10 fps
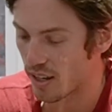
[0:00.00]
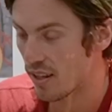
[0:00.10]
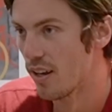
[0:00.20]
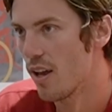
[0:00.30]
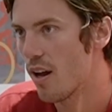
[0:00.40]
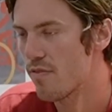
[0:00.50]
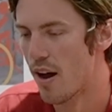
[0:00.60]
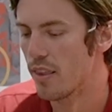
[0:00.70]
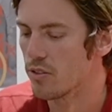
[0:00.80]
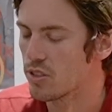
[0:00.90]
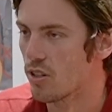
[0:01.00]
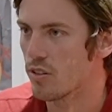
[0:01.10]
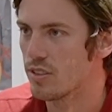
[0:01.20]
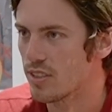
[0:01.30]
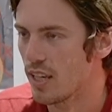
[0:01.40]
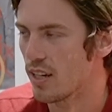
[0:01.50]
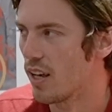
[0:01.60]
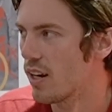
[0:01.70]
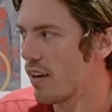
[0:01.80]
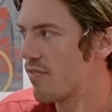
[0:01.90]
And then finally, it started sinking
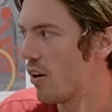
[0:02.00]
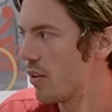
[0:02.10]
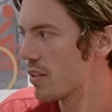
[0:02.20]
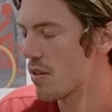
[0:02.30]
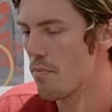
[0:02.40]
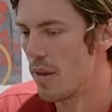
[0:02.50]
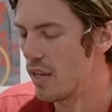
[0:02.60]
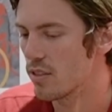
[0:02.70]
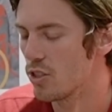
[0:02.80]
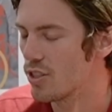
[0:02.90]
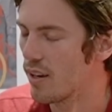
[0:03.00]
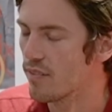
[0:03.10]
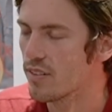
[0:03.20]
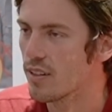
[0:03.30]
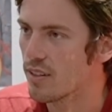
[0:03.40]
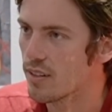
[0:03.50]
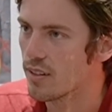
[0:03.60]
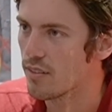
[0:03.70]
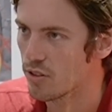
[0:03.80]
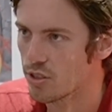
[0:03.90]
in. I felt like this amazing shift,
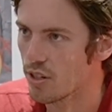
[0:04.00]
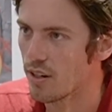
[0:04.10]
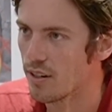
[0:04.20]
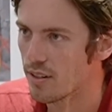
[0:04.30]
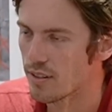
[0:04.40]
for sure.